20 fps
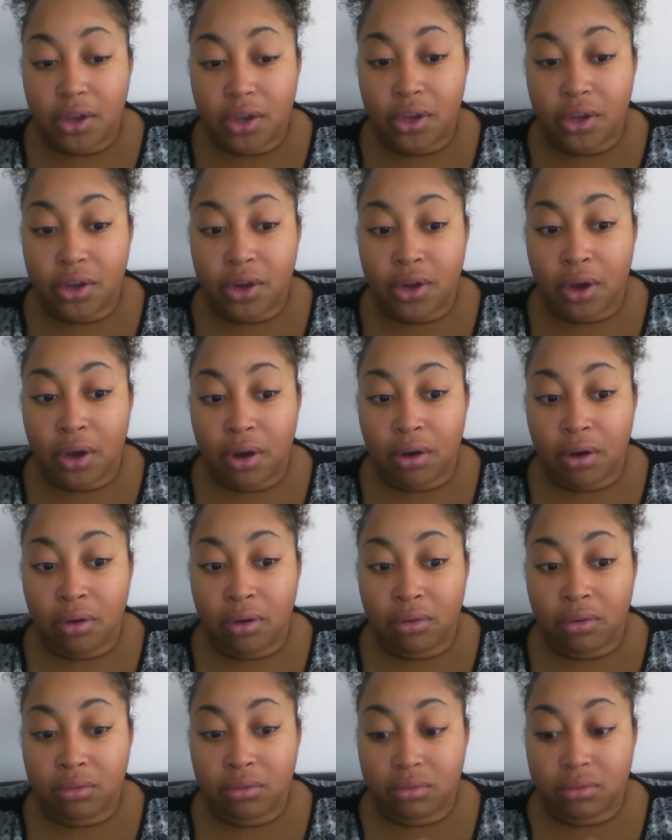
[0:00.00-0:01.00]
you
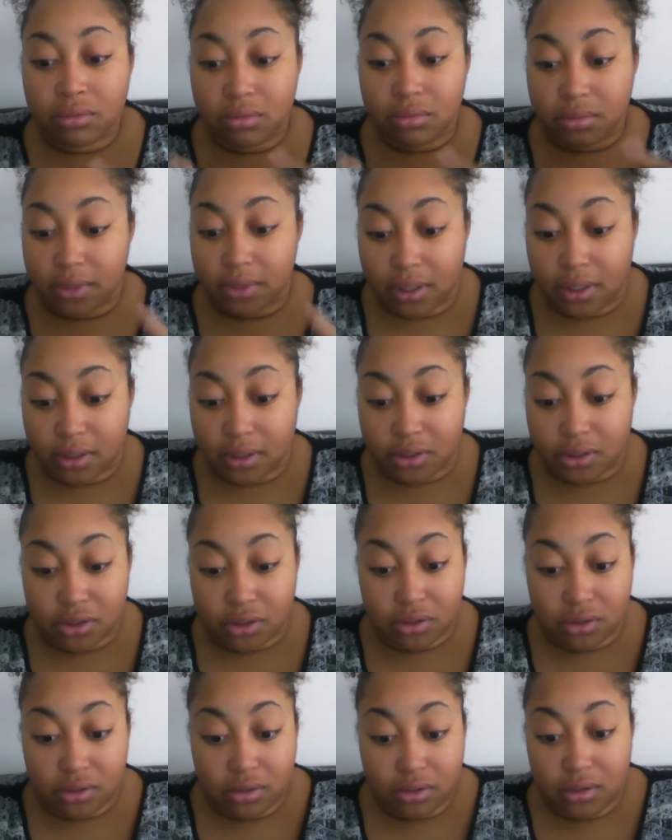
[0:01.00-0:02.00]
know, the,
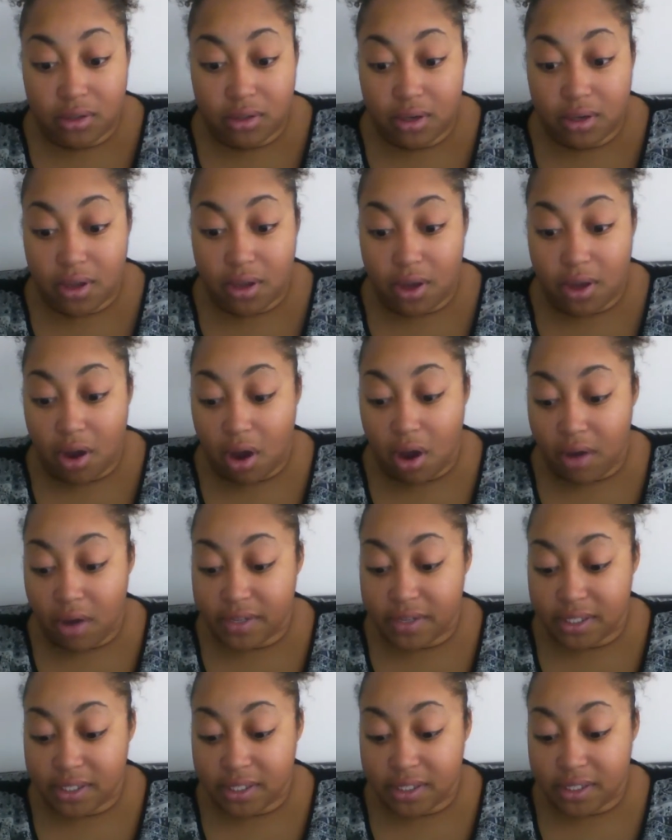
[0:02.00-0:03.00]

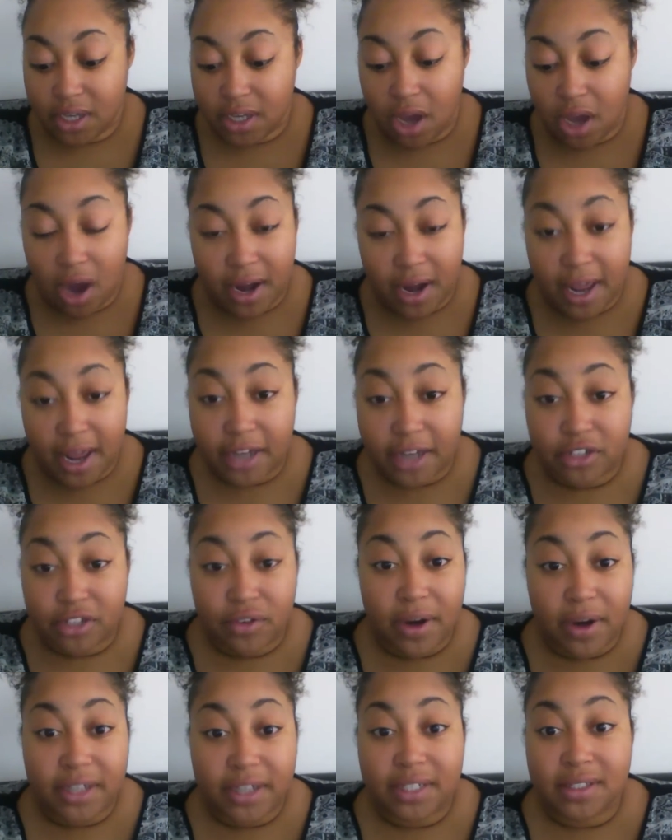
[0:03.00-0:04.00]
obviously God had
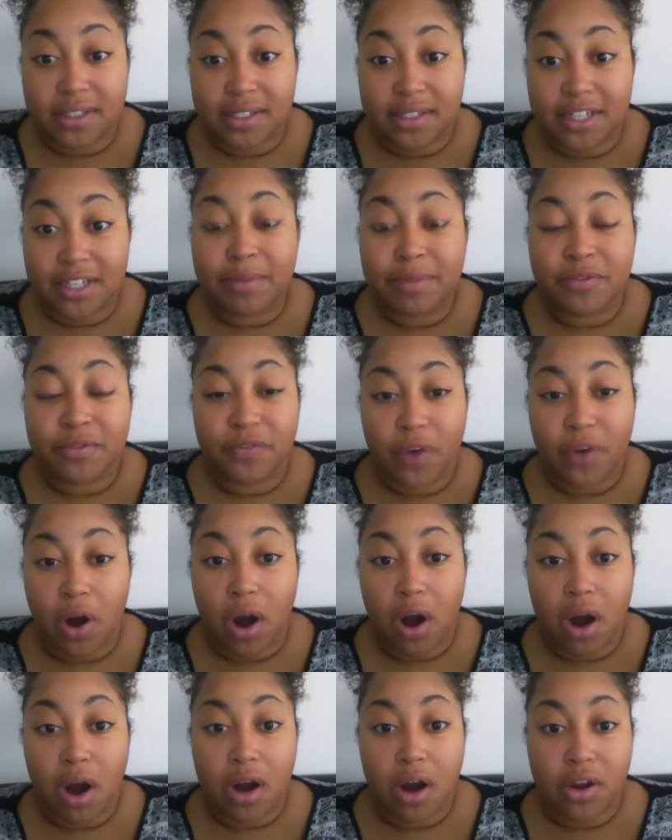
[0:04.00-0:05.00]
directed the steps for
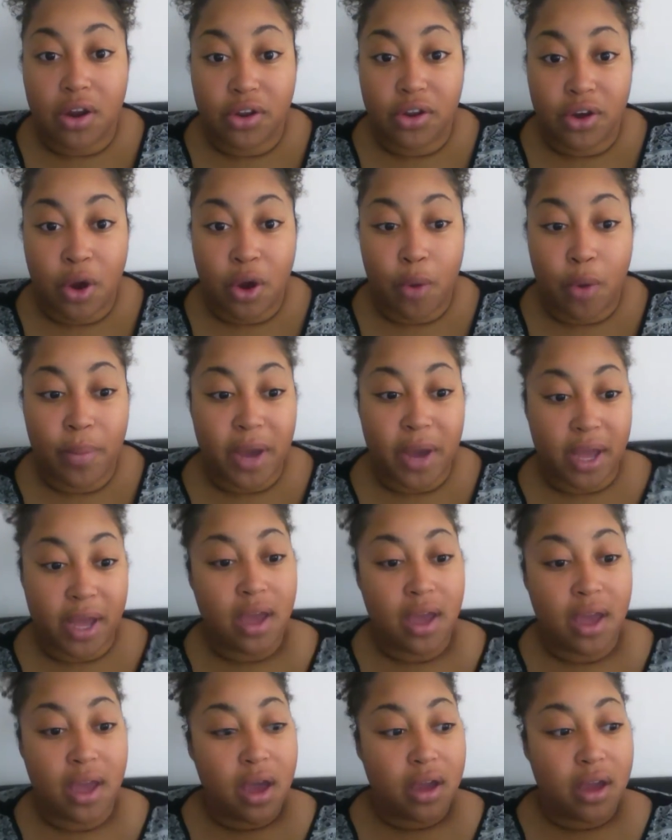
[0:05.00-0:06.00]
her, you know, but,
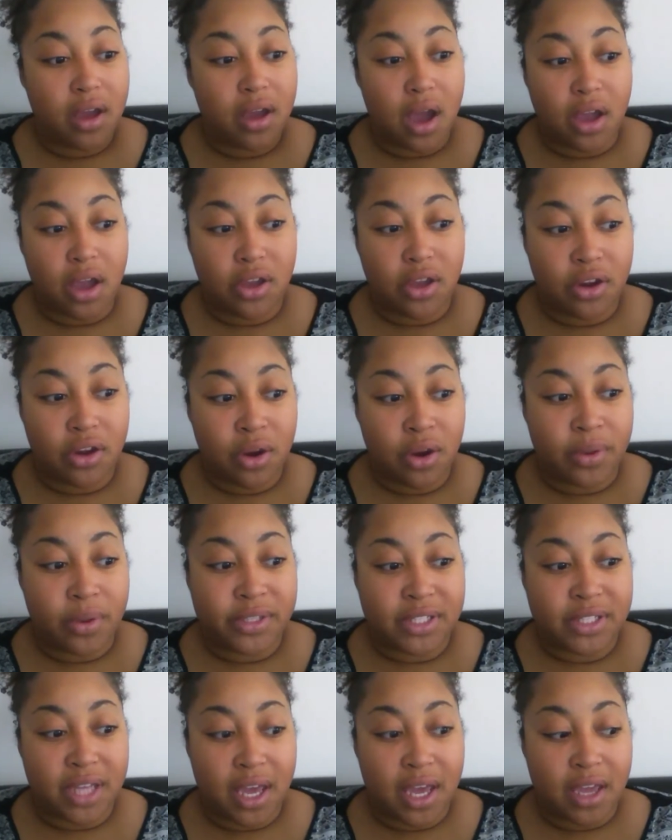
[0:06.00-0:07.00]
you know,
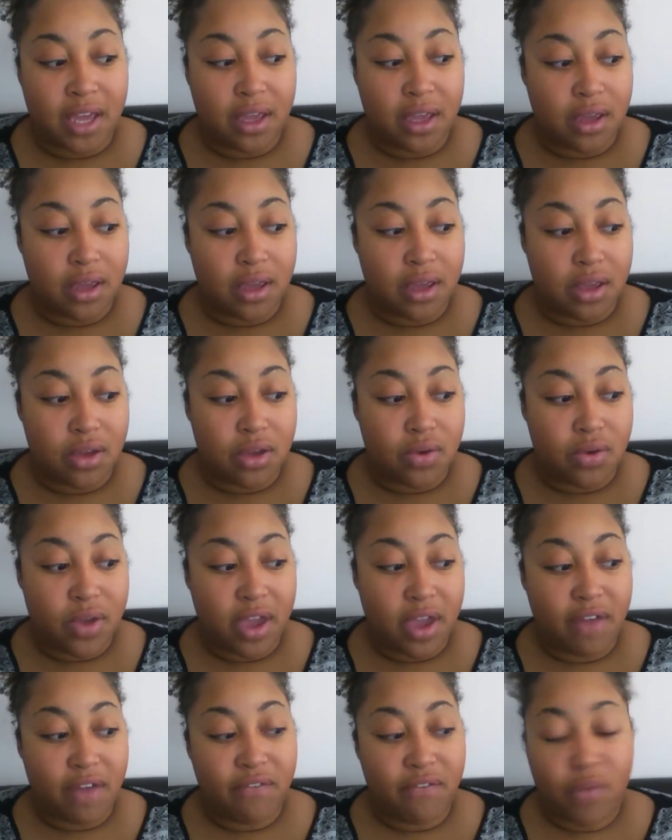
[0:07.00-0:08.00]
it's like you
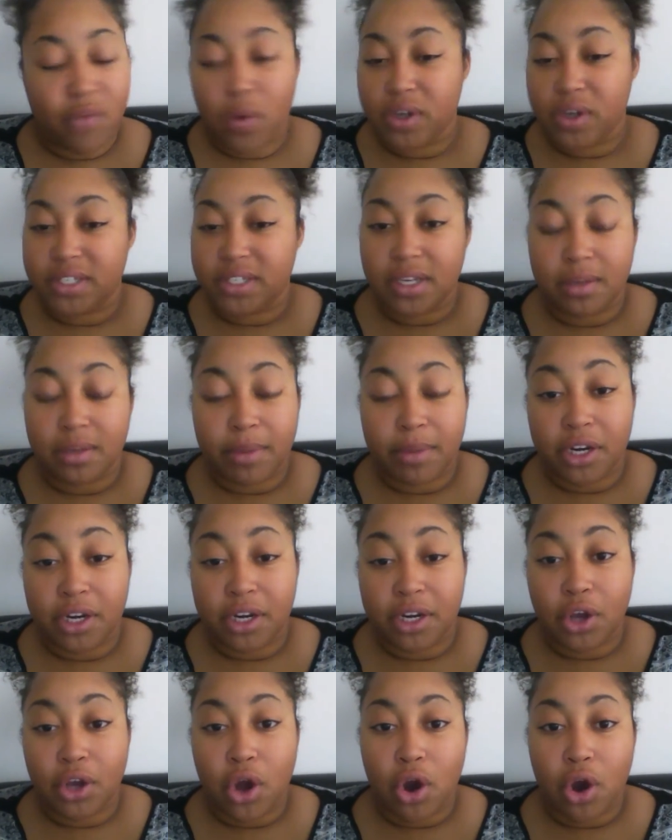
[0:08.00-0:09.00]
can't force anybody
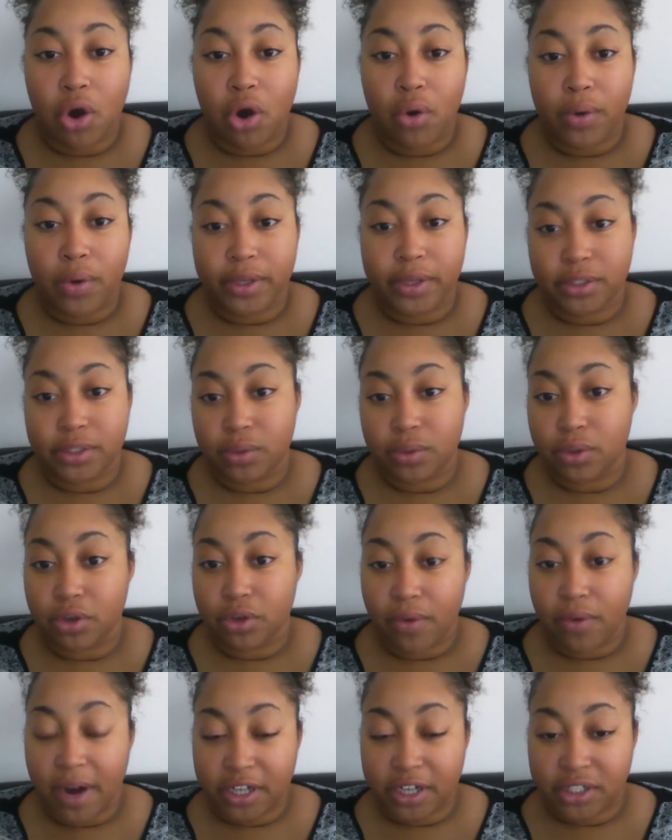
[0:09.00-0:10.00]
to go into a
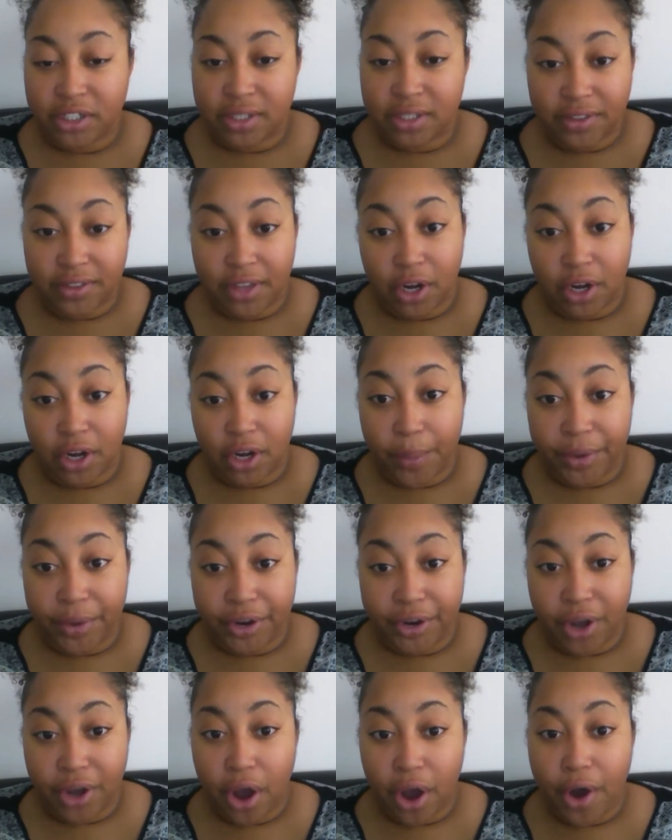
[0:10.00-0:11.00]
direction that they don't want
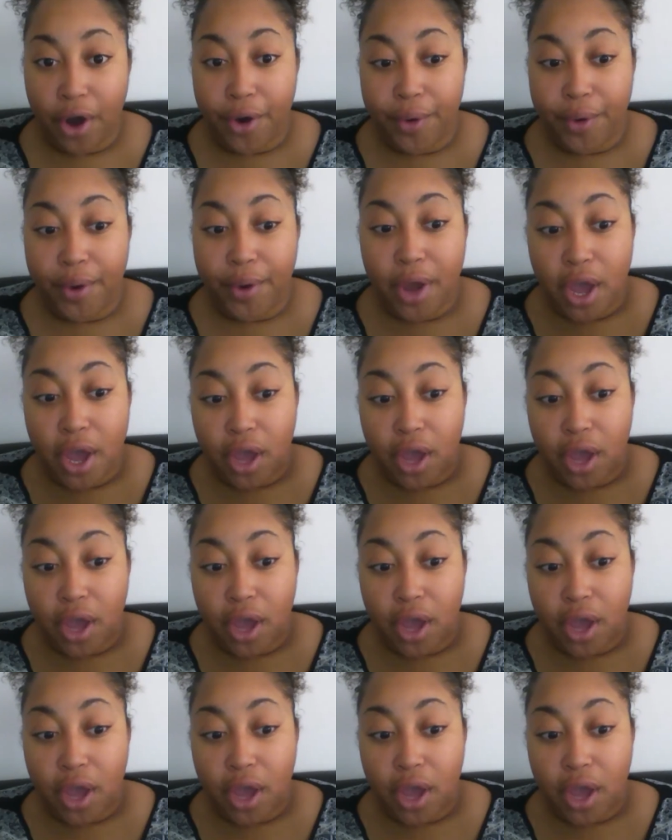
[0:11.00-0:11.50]
to go.